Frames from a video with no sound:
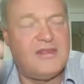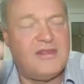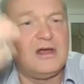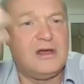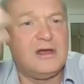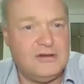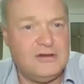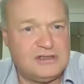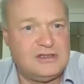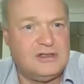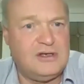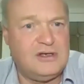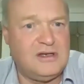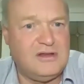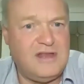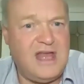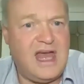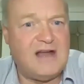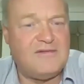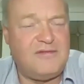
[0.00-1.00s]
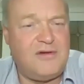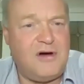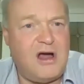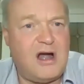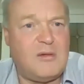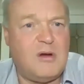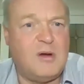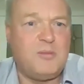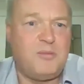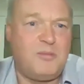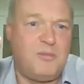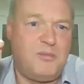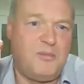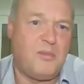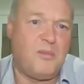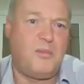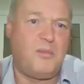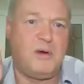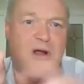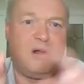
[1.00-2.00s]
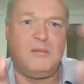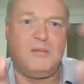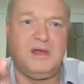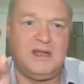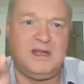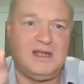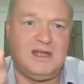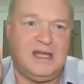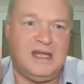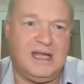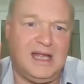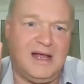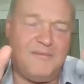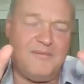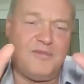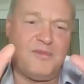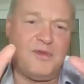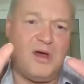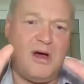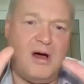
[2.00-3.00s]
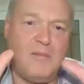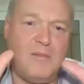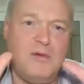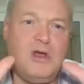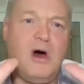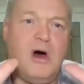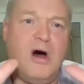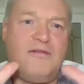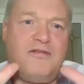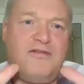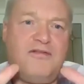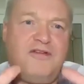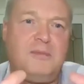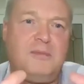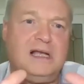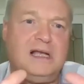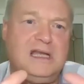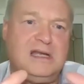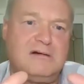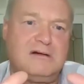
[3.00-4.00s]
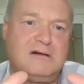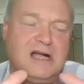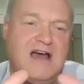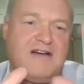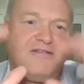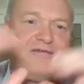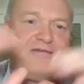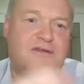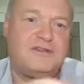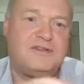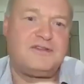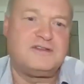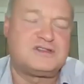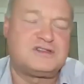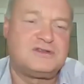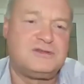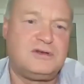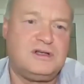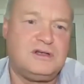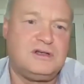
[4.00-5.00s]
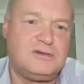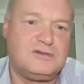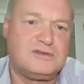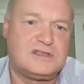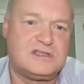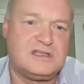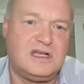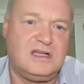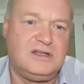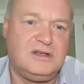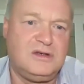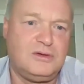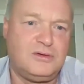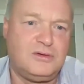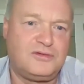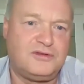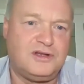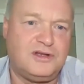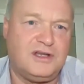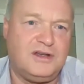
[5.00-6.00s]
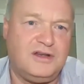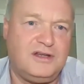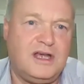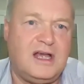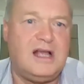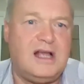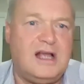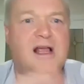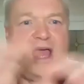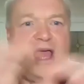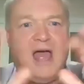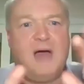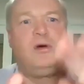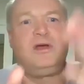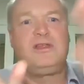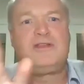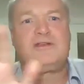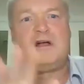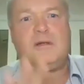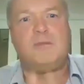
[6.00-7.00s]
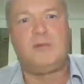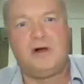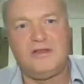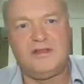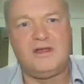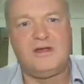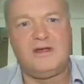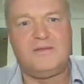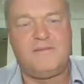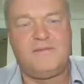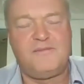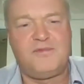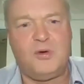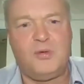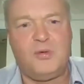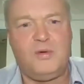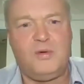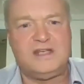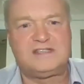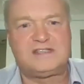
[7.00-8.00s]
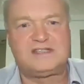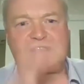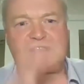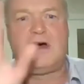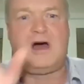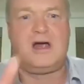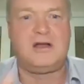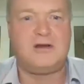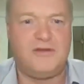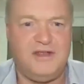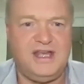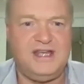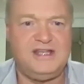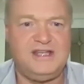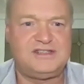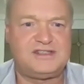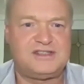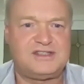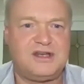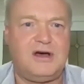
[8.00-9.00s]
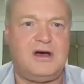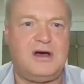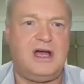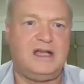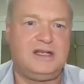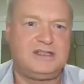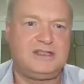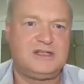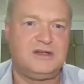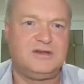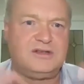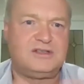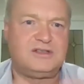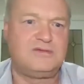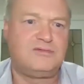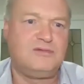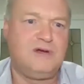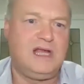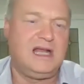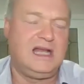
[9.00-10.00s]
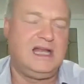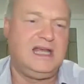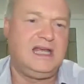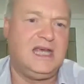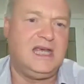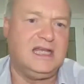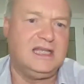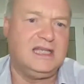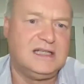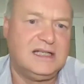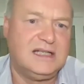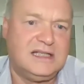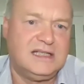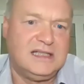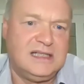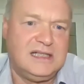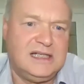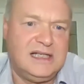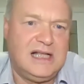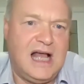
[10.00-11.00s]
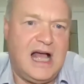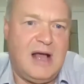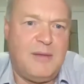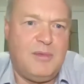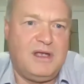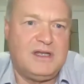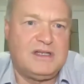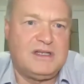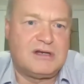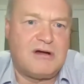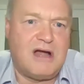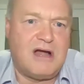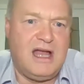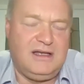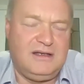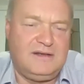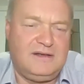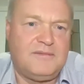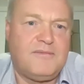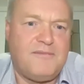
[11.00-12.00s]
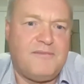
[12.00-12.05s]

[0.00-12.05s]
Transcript: the Lucerne in that environment. But I'm not familiar enough with the soils in Northland and whether I'm on the west side or the east side to really get into great